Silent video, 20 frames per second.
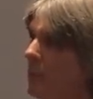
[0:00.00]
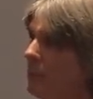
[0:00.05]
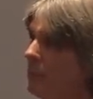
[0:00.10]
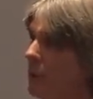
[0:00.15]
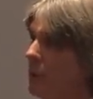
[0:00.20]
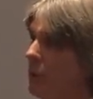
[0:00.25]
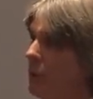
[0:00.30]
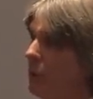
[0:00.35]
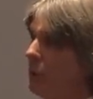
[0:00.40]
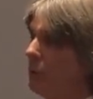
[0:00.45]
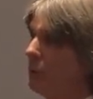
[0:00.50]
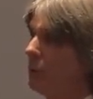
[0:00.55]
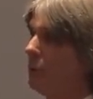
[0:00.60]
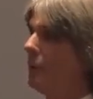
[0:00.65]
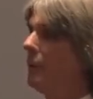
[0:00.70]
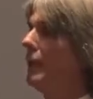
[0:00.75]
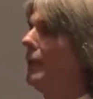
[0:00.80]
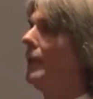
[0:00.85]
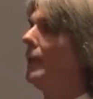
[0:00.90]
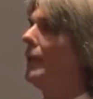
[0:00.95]
them to you.
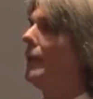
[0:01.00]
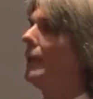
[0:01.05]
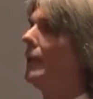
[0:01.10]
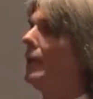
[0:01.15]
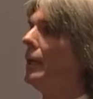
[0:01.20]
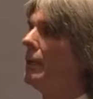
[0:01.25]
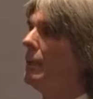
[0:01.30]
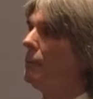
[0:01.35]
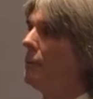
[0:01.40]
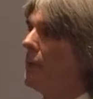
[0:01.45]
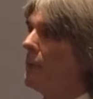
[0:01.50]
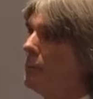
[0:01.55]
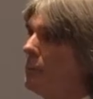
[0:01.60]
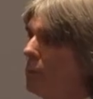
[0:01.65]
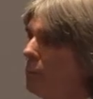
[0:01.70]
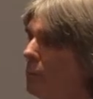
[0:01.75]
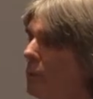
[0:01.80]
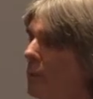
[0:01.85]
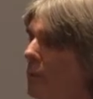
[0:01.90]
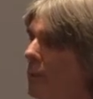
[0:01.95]
And he may be
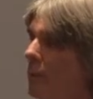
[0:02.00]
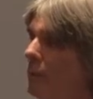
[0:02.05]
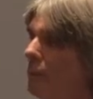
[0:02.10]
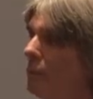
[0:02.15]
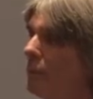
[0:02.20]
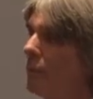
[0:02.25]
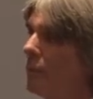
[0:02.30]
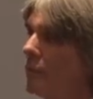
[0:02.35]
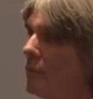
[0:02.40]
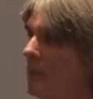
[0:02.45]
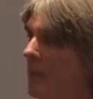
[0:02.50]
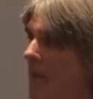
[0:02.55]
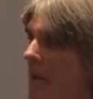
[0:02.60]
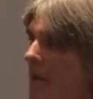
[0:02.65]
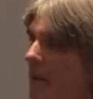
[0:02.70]
really adverse to